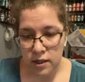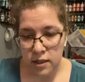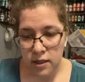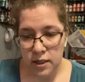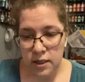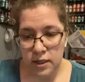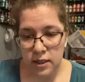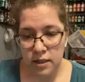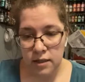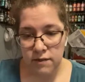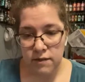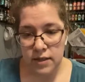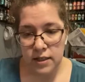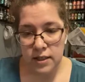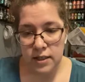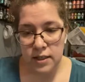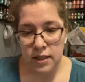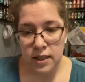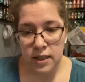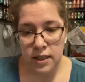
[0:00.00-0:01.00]
This stuff
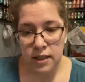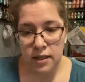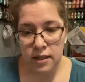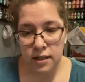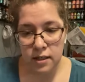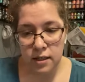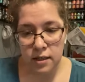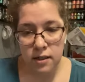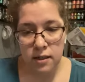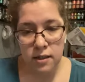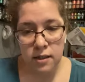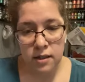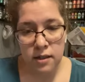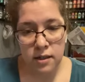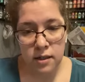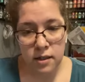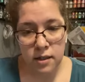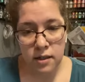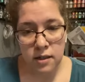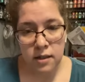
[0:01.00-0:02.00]
is thin,
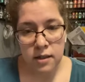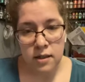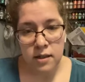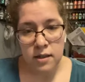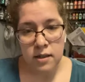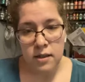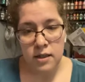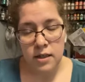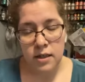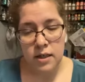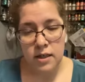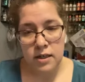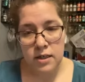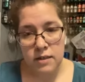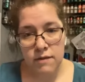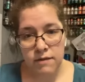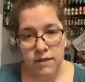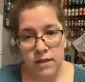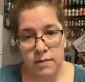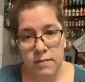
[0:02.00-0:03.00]
it
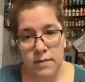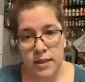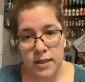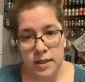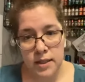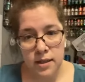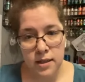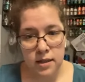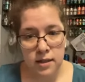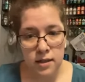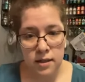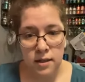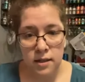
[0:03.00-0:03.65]
is flimsy,